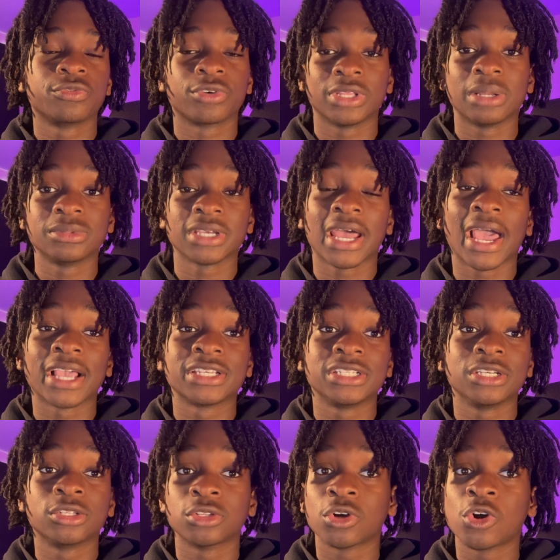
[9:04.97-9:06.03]
them to actually
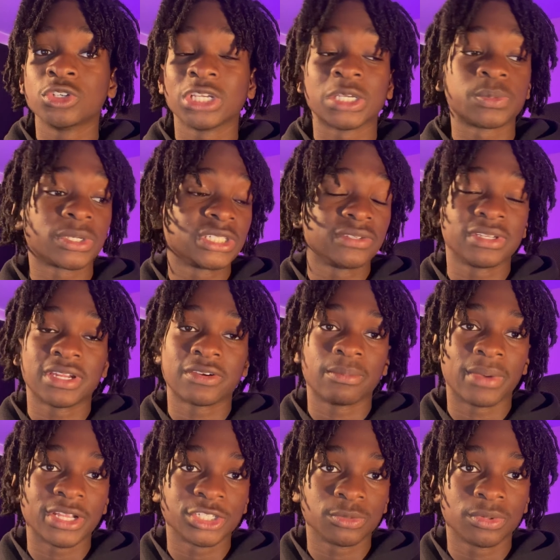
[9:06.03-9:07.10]
close, especially if they never met
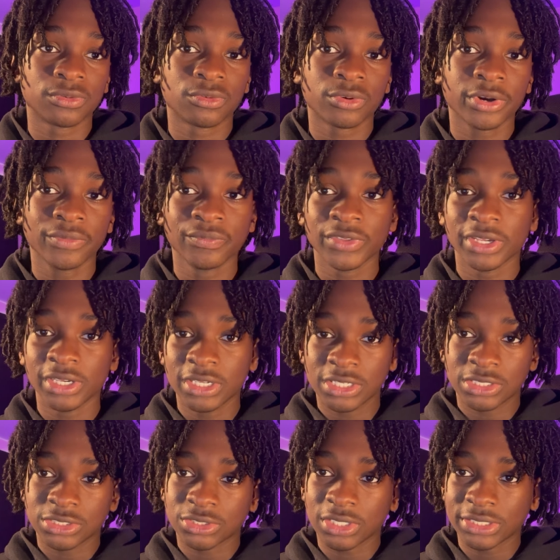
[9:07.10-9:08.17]
you before.
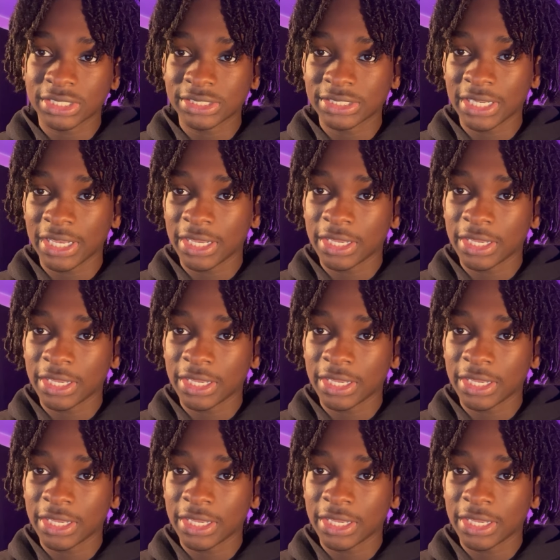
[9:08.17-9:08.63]
So let's just say